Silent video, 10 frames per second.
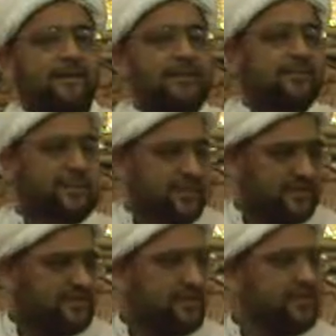See, but
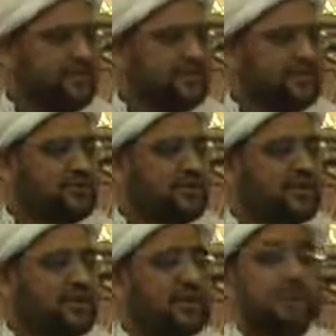understand the
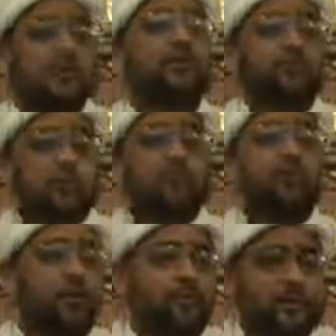situation. I mean, we want
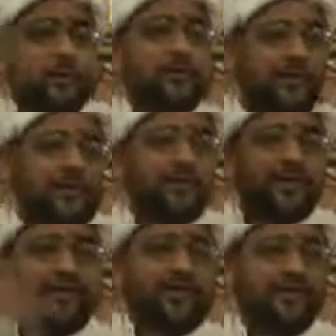more people to come
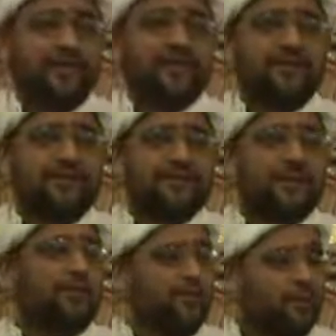there.
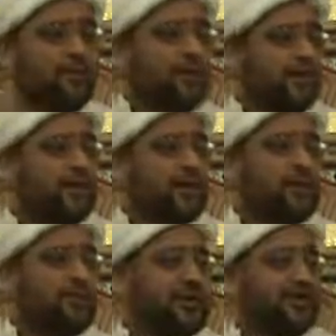Come on, more people
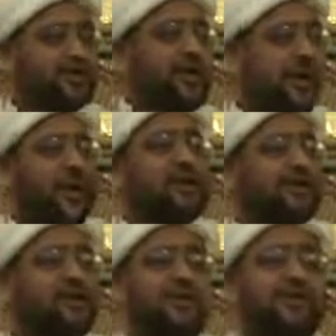come here so that I
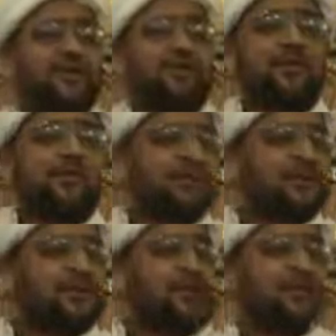can be defended, my
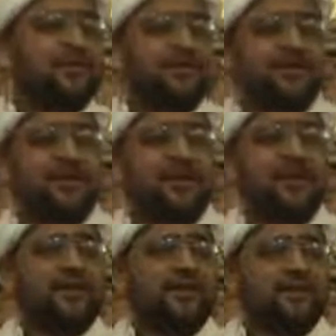children can be
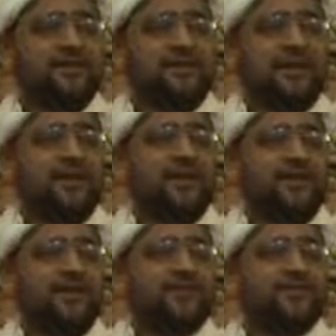defended, this and
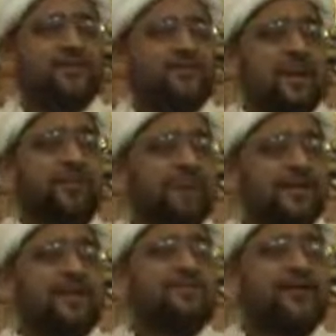that. But you see, Imam
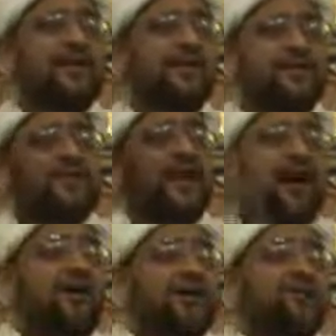Hussein is making it even
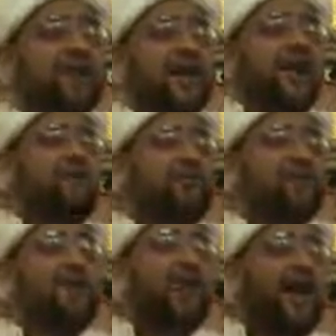harder for the
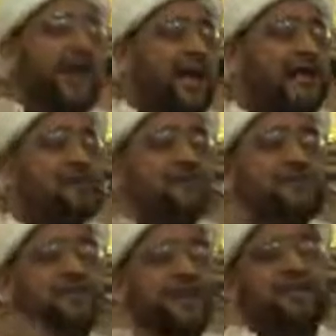handful he has to
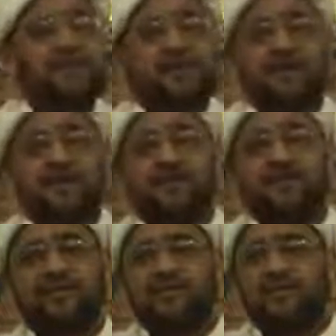stay
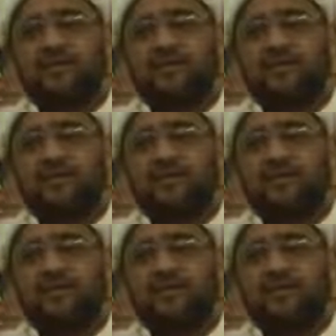there.